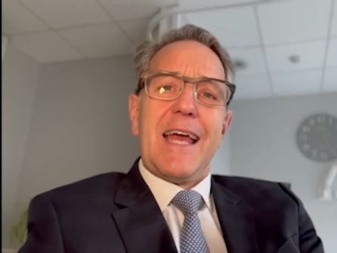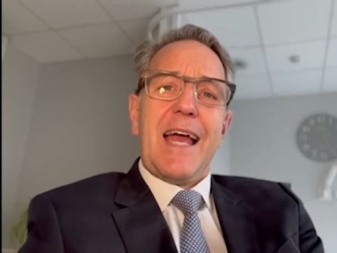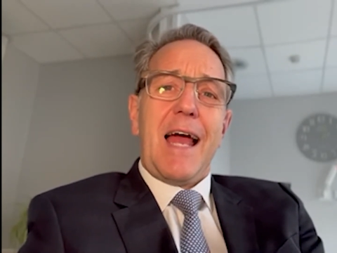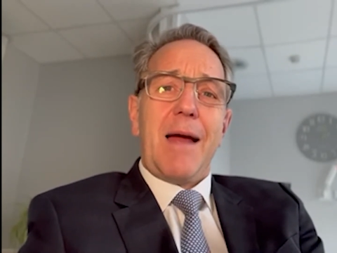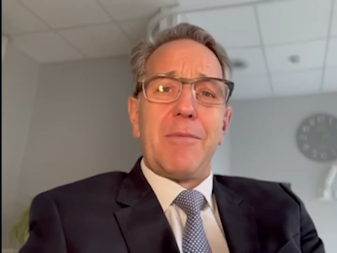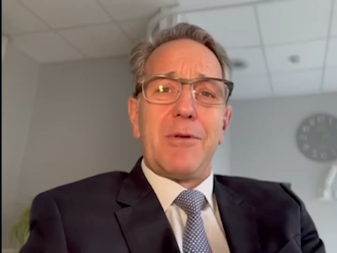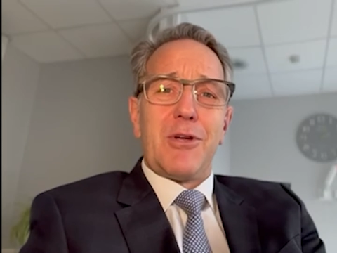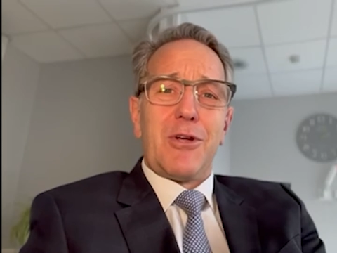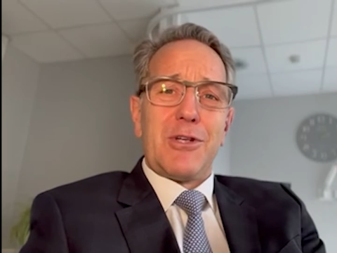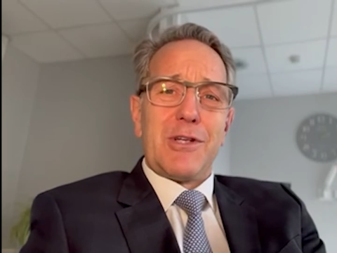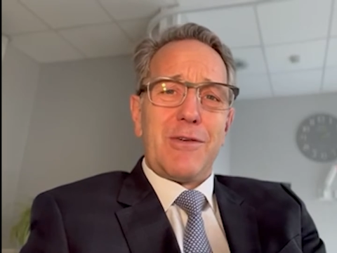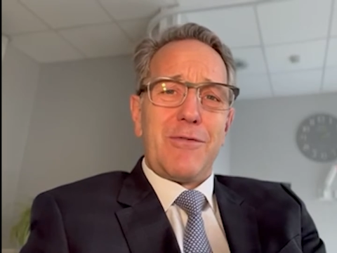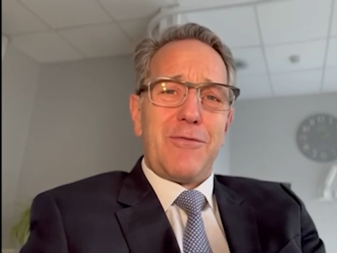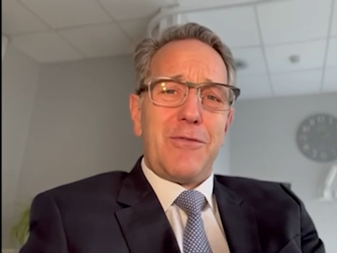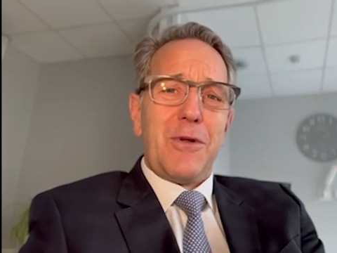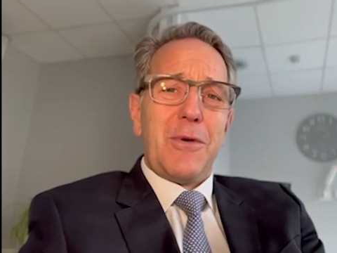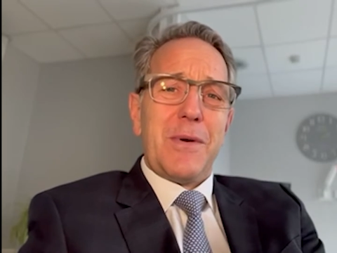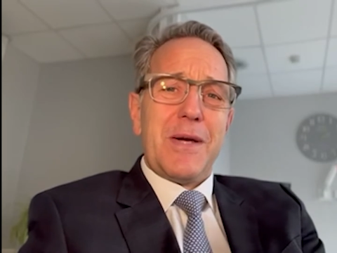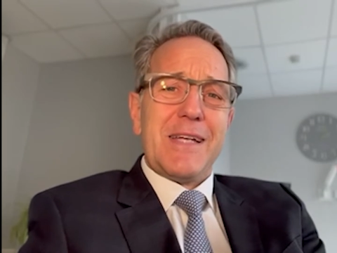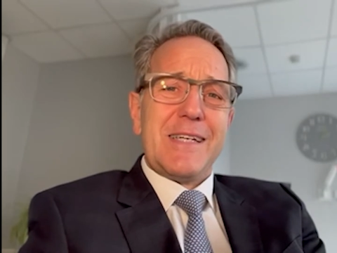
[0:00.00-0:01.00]
amniotic
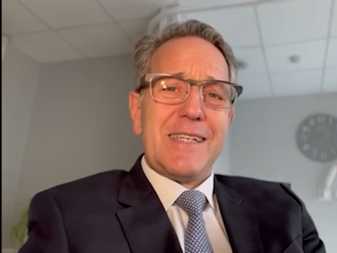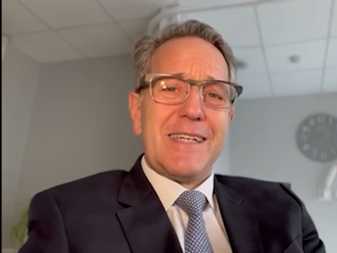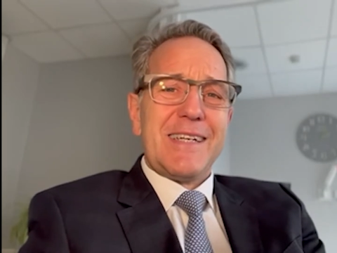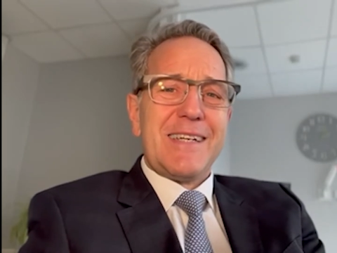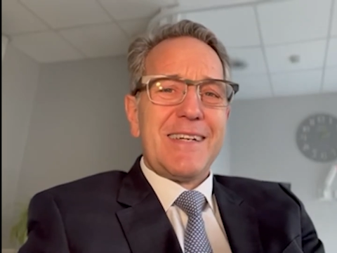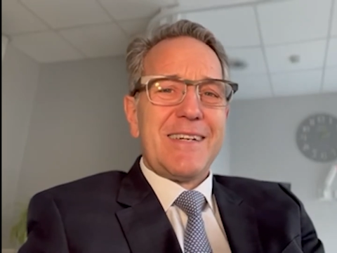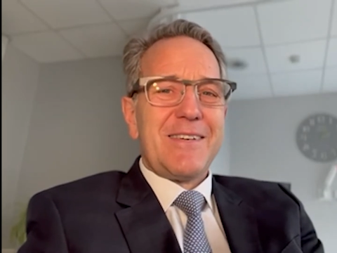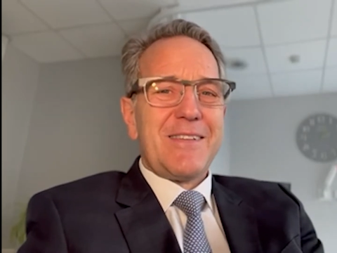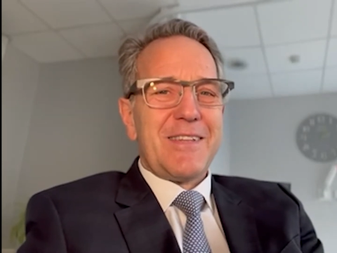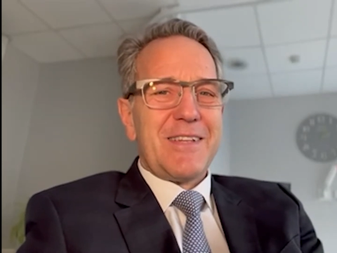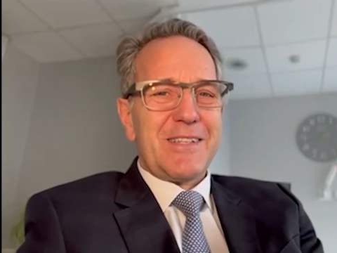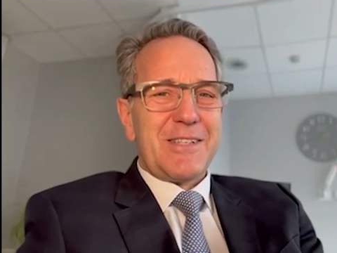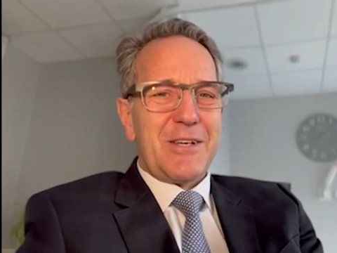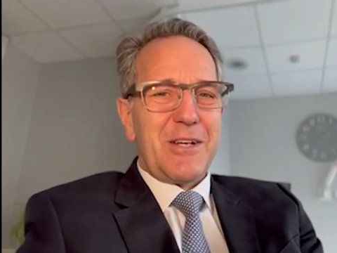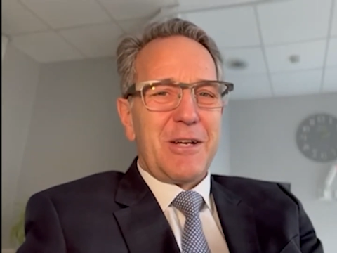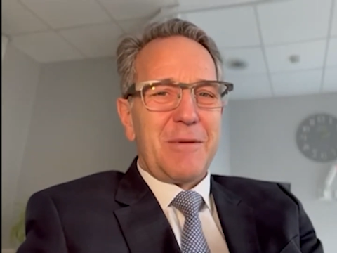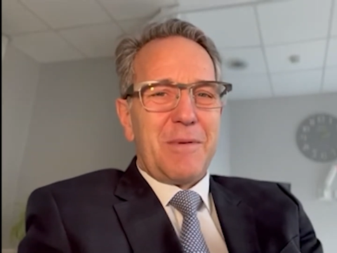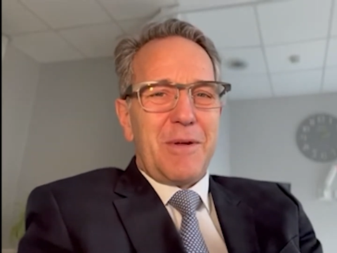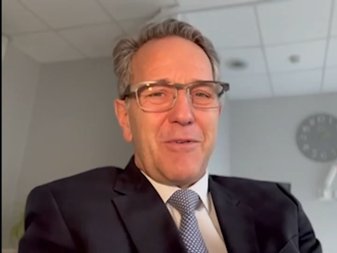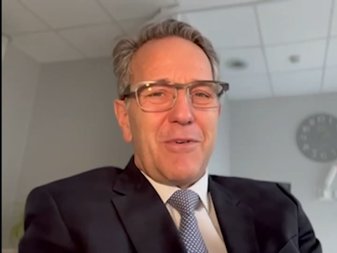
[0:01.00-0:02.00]
fluid that's
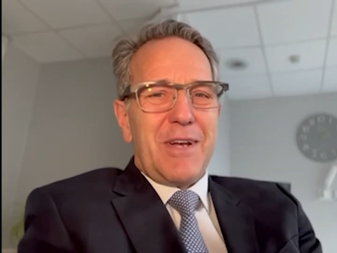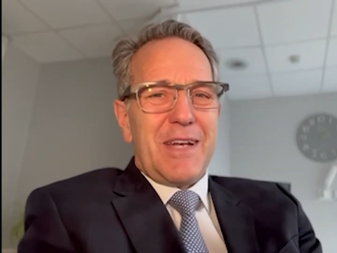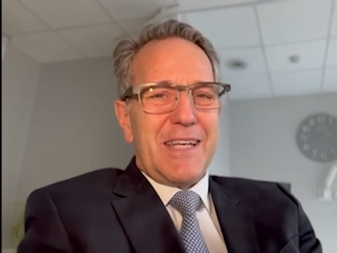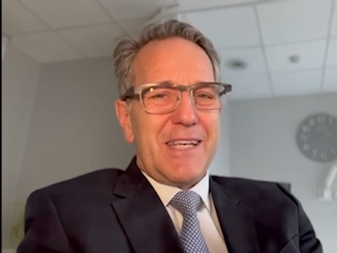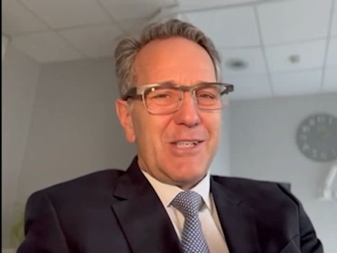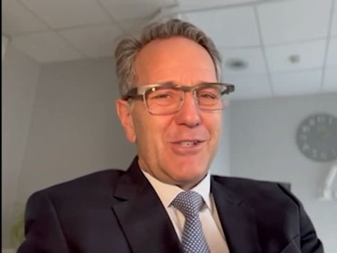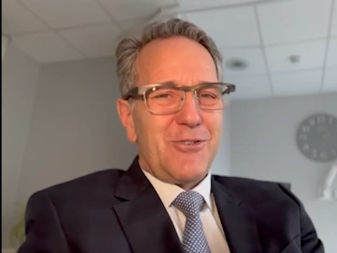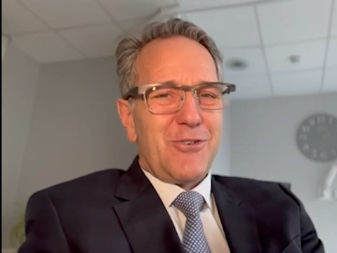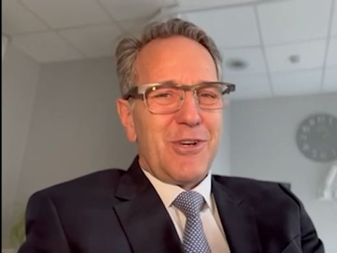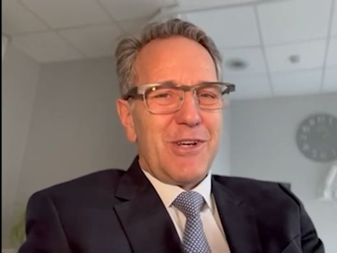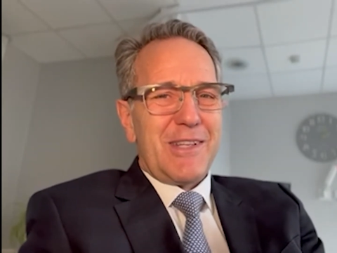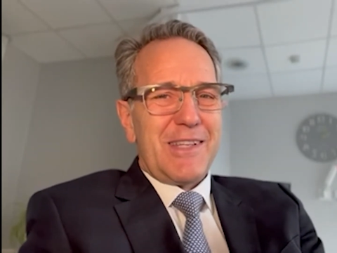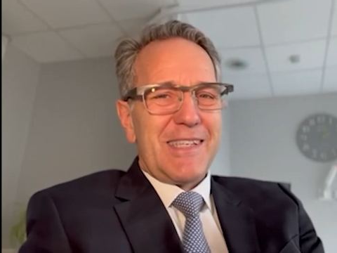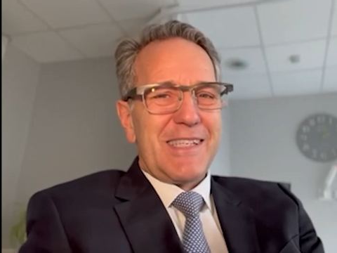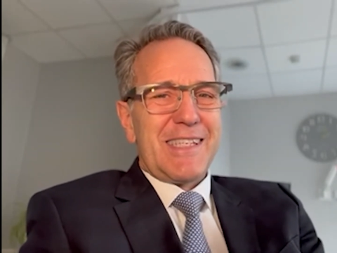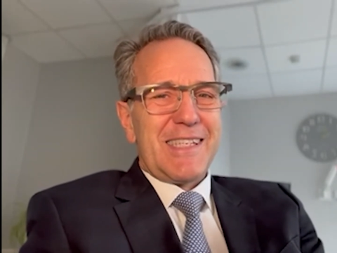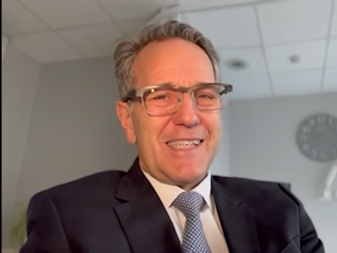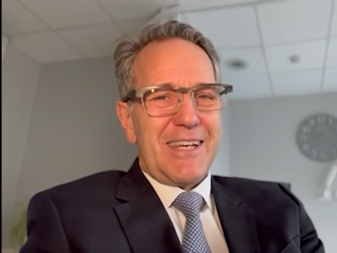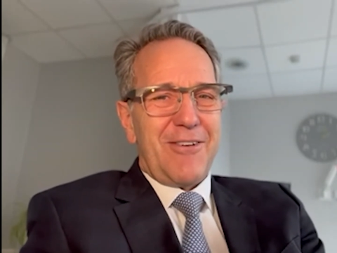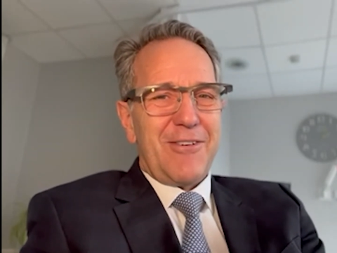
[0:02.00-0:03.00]
going to be released during the
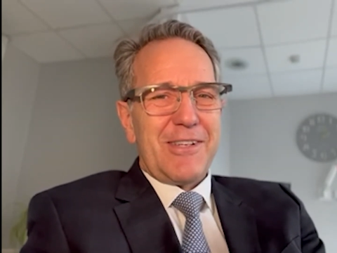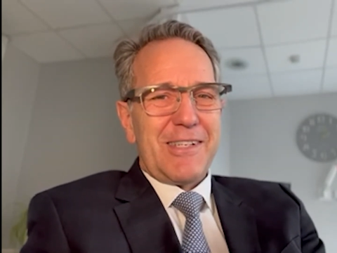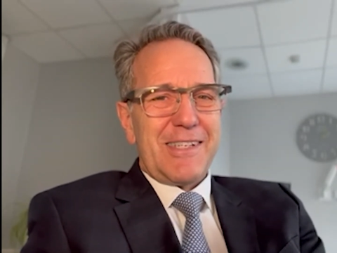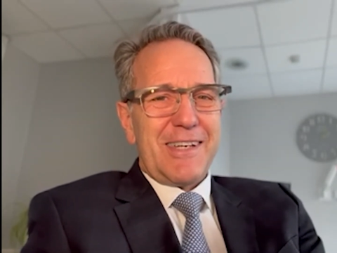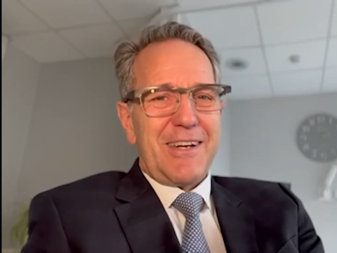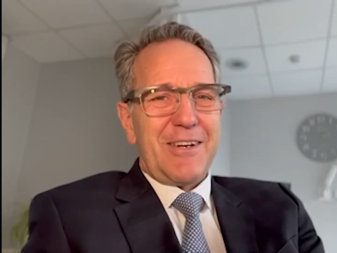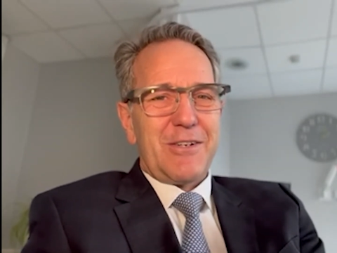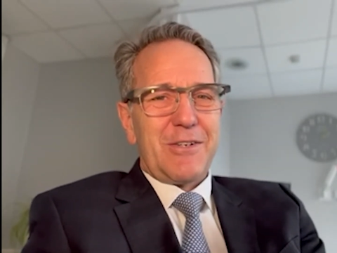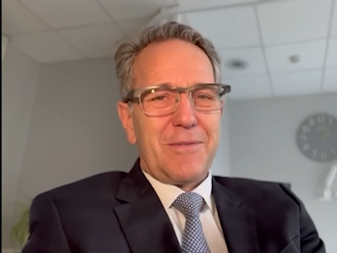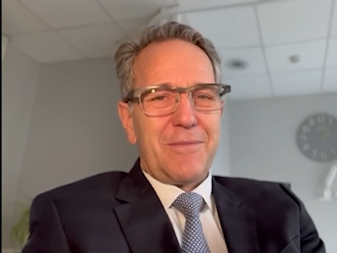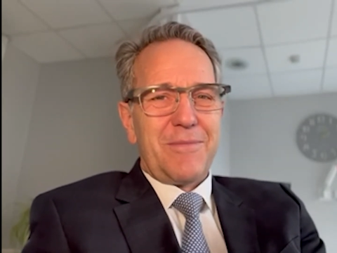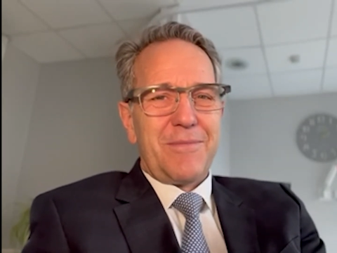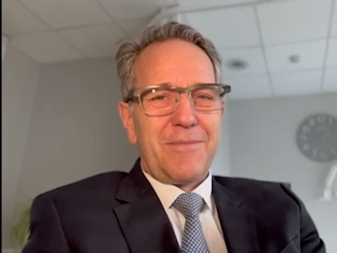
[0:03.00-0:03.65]
caesarean section.